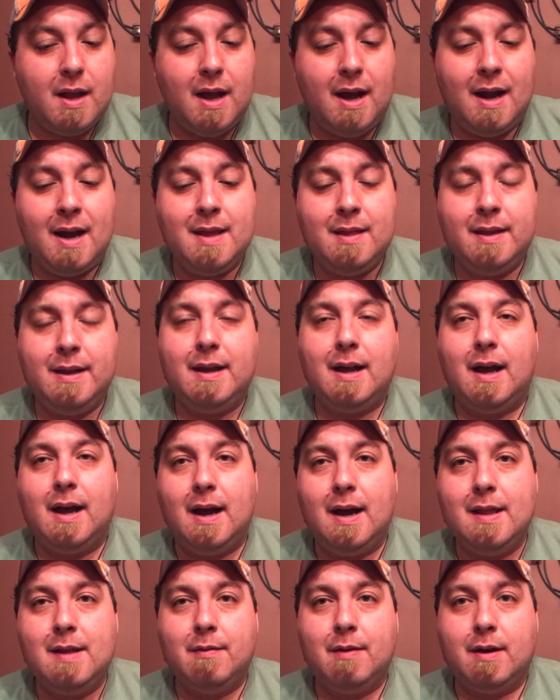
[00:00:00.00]
Highly,
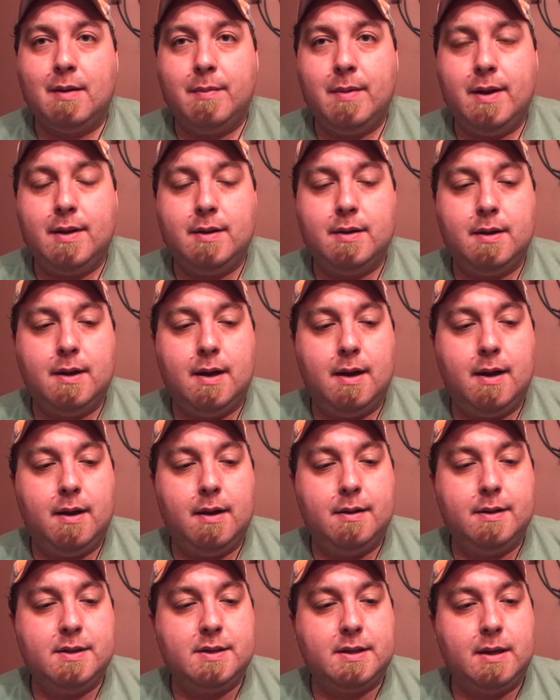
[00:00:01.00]
highly recommend
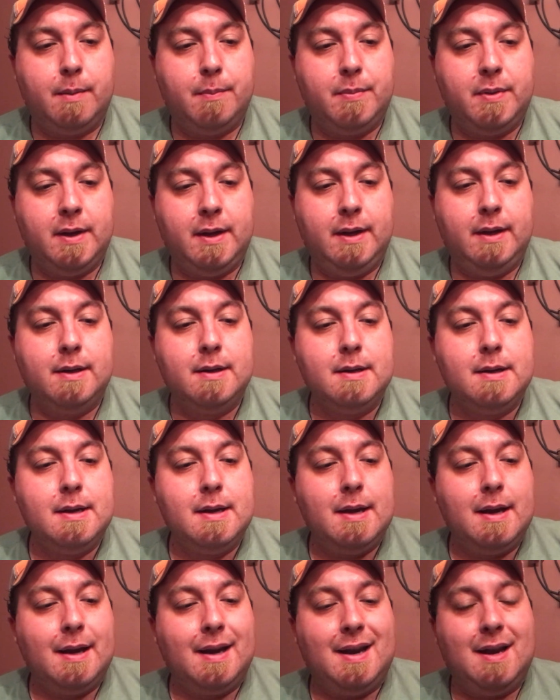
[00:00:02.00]
uh, this company.
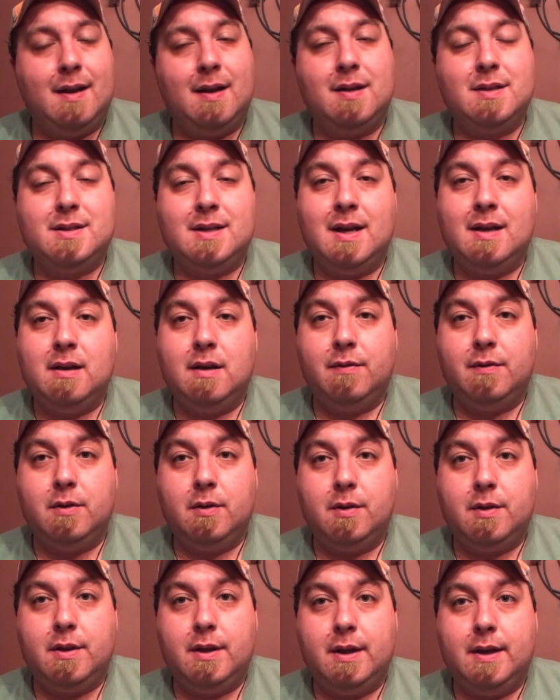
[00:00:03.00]
Cannot say enough
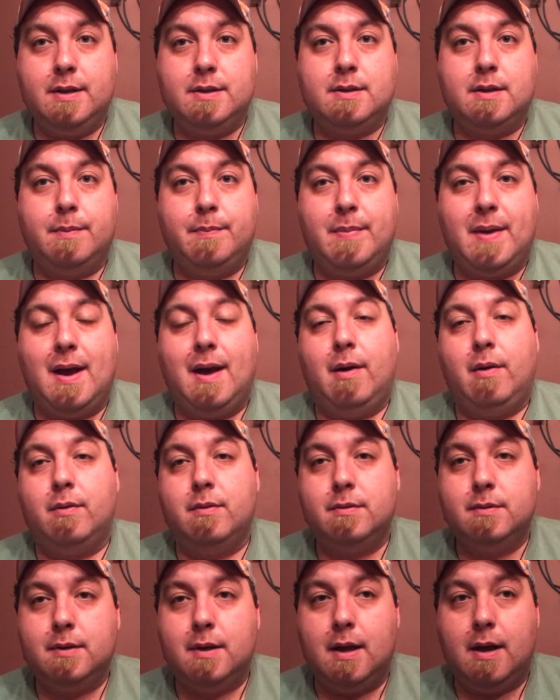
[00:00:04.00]
good things about
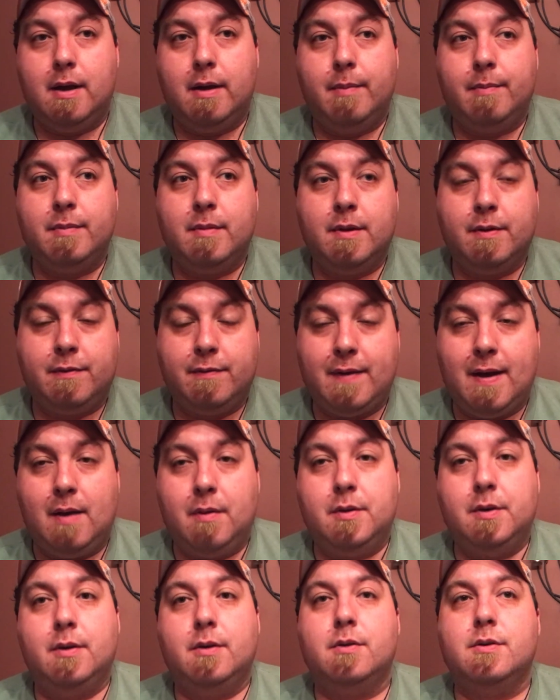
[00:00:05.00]
um, the
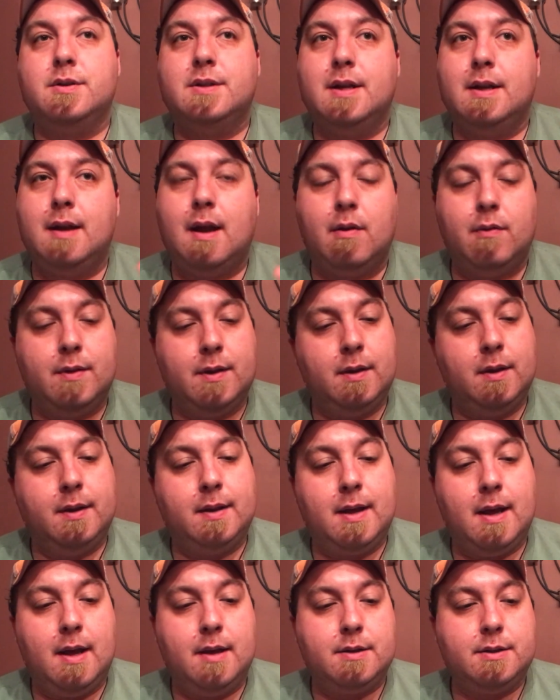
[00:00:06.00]
founders and everything like
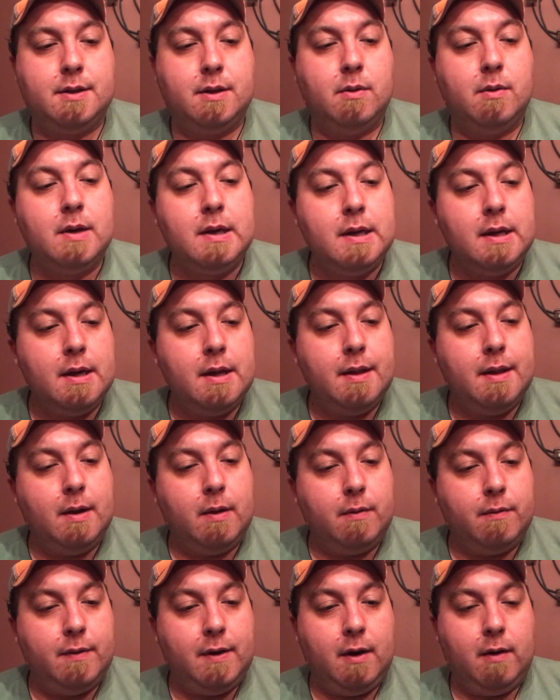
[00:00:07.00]
that. So,
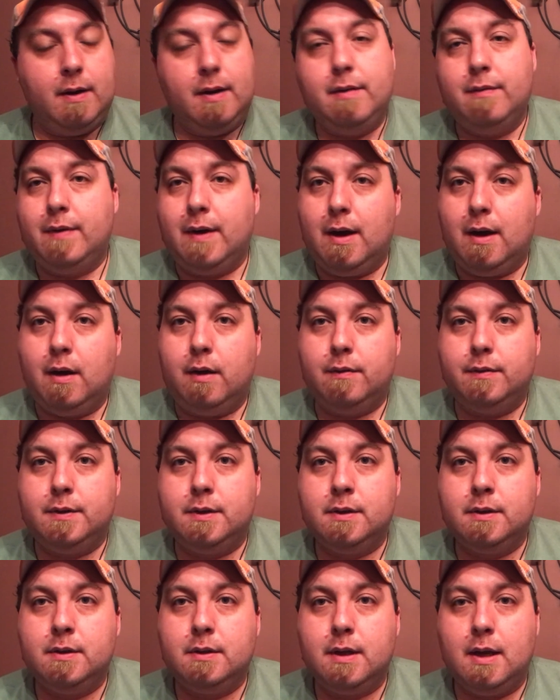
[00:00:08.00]
they're very involved.
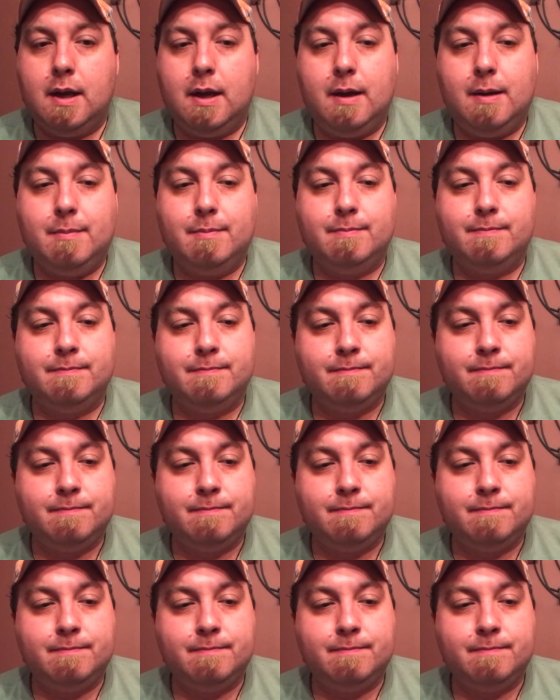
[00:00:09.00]
Um,